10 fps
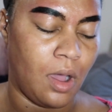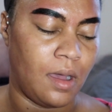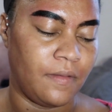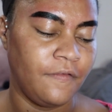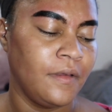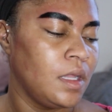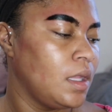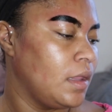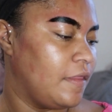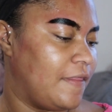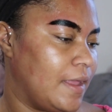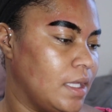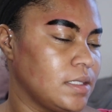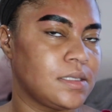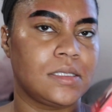off
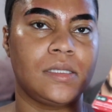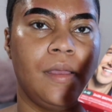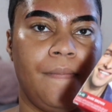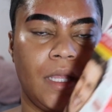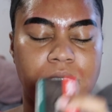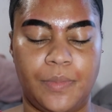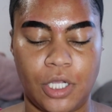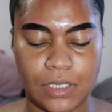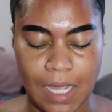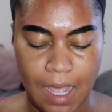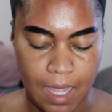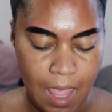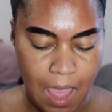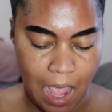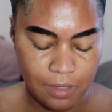this men's beard dye.
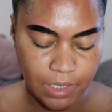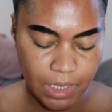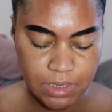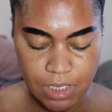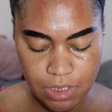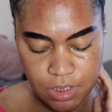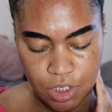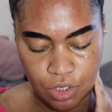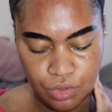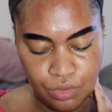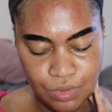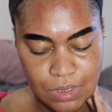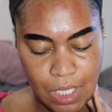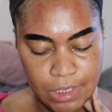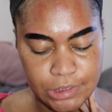I think it says to use
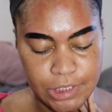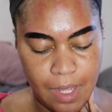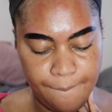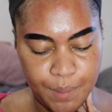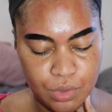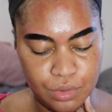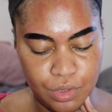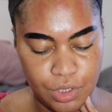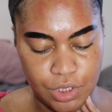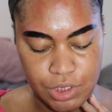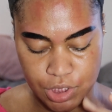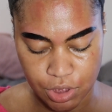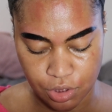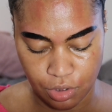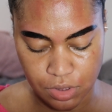like shampoo or
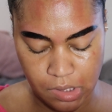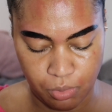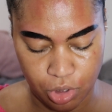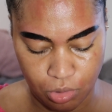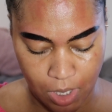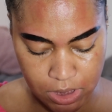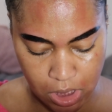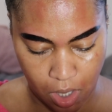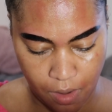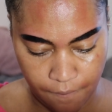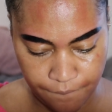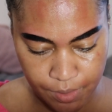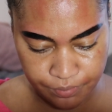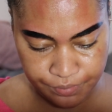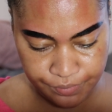conditioner or something when you wash it off.
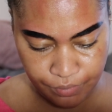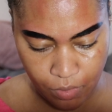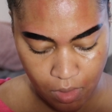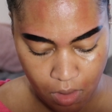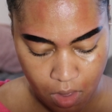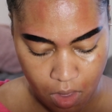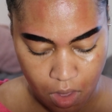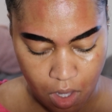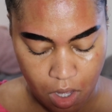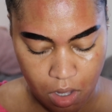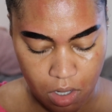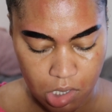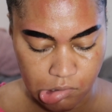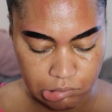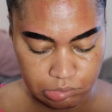
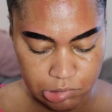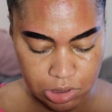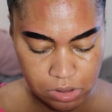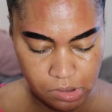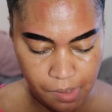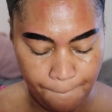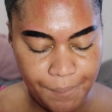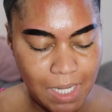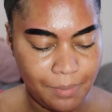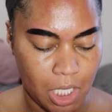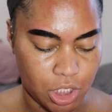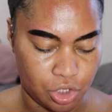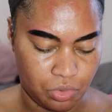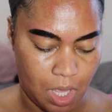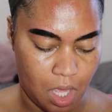But I'm not gonna
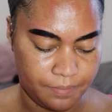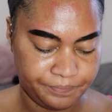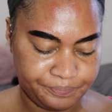do that.